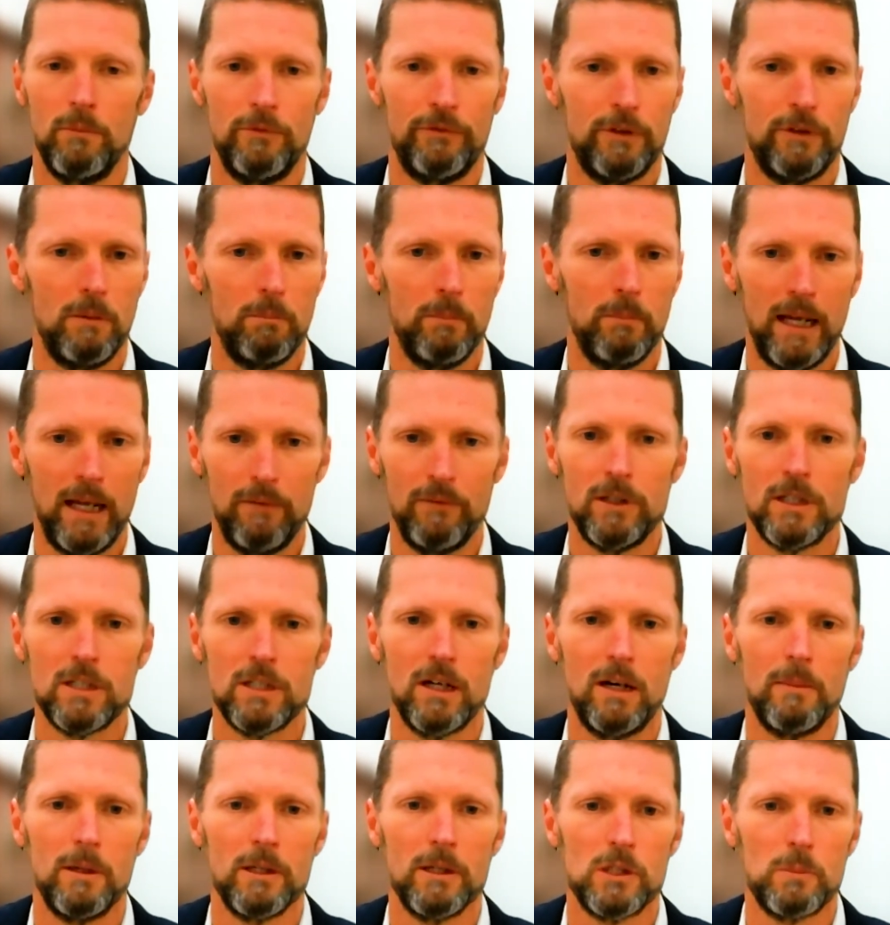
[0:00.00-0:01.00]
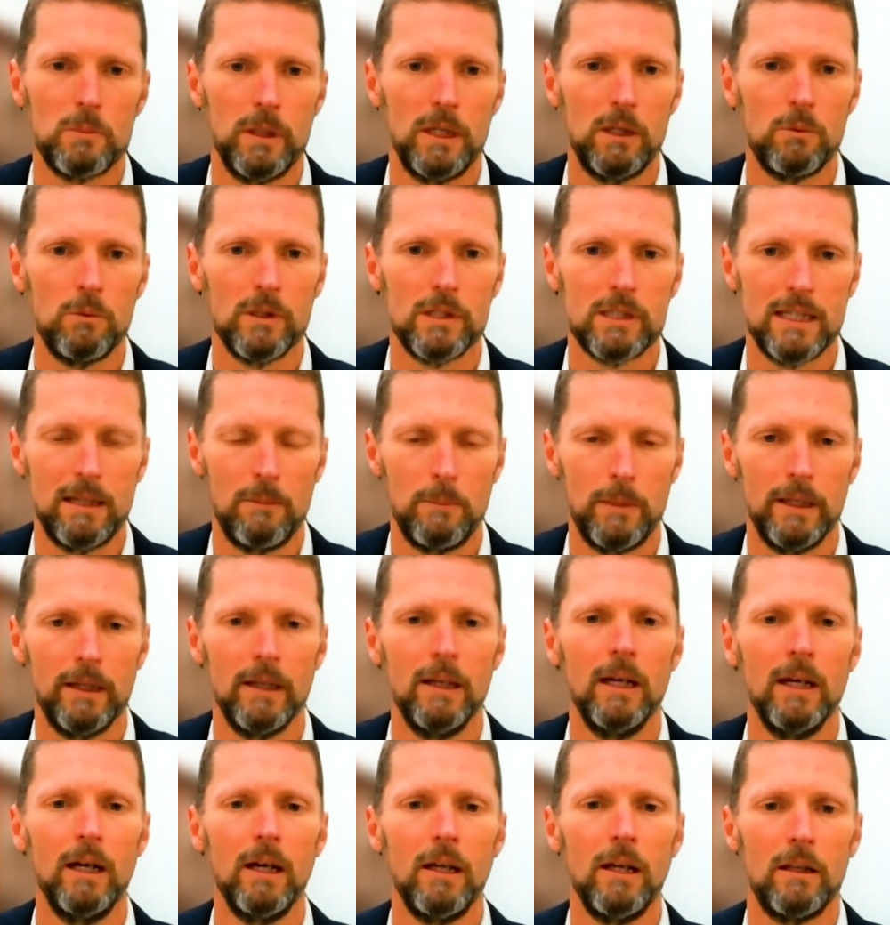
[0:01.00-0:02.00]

from every time I speak with someone.